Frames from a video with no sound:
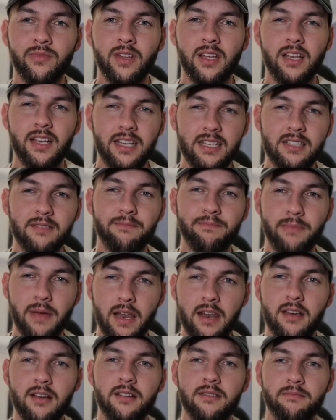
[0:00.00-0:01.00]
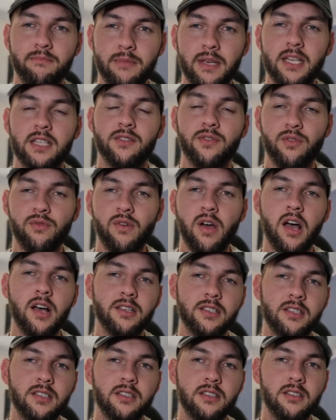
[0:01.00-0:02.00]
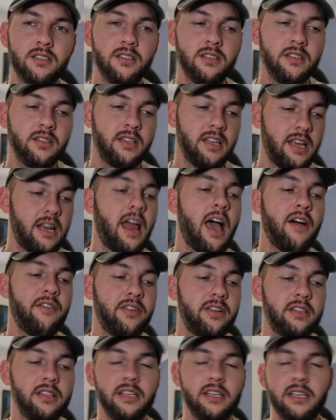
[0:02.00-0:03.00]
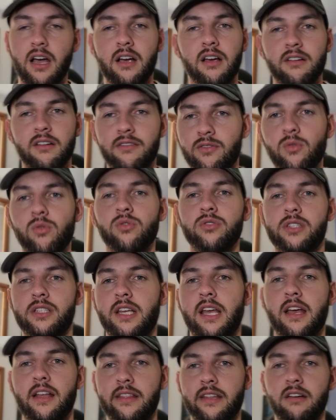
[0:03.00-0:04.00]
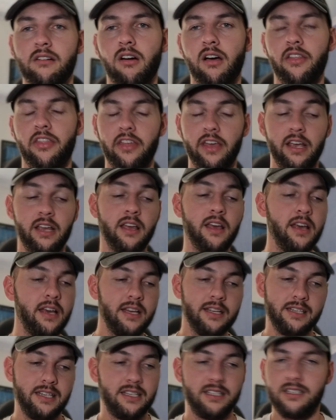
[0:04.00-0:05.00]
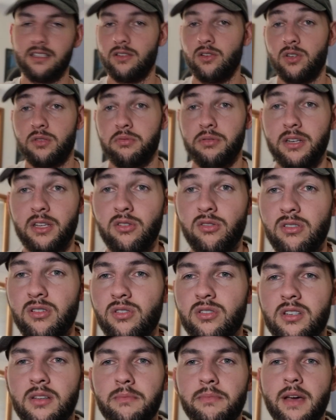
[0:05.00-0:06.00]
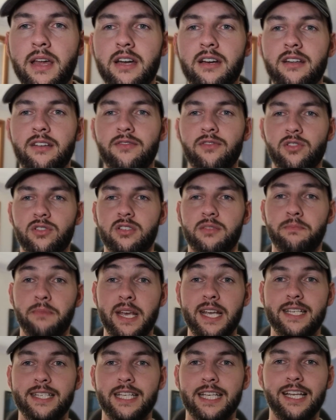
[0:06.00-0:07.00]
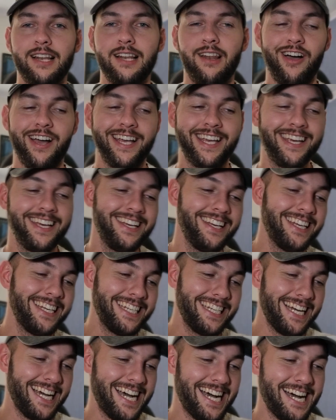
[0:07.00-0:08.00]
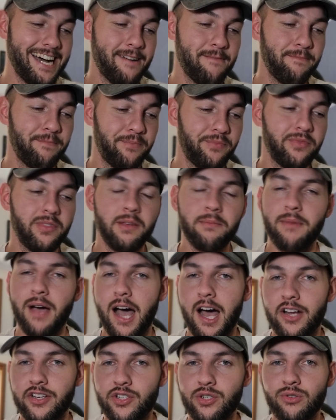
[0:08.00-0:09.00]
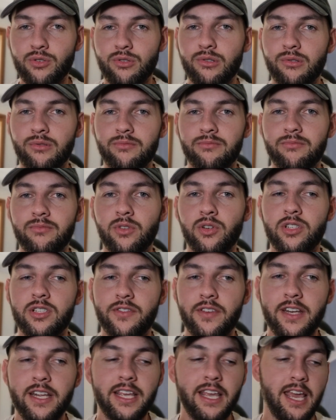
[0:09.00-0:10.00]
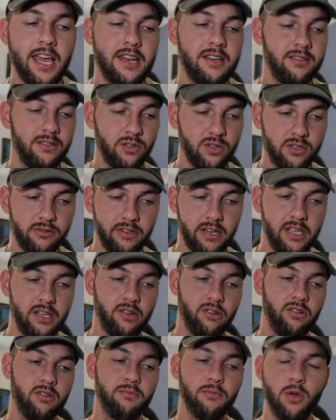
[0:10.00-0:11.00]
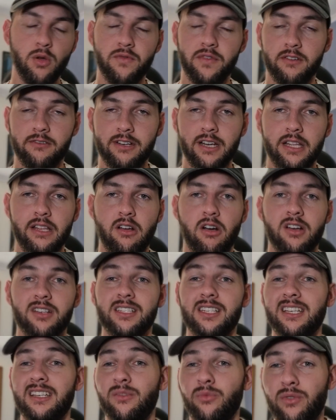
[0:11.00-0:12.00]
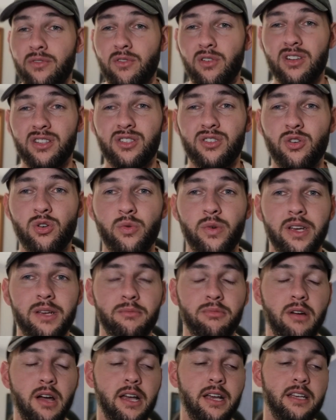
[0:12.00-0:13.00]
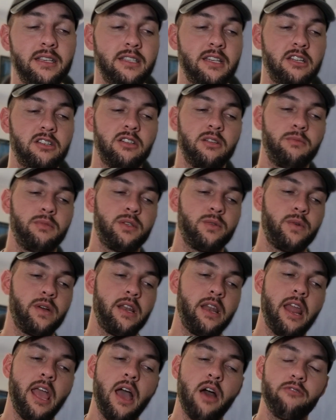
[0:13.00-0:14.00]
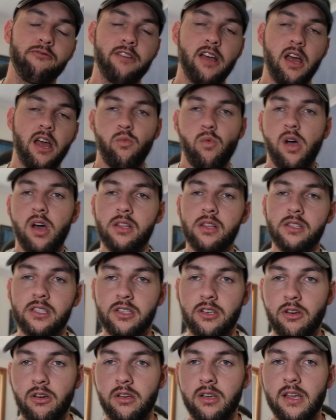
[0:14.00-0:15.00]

is a better mix for us than having the younger forwards down there. I think Dixon looks pretty good, looks competitive, looks beastly like. Marshall looks fit again, looks really good, moving really nicely. We've got a 2-week break essentially between now and round 1, so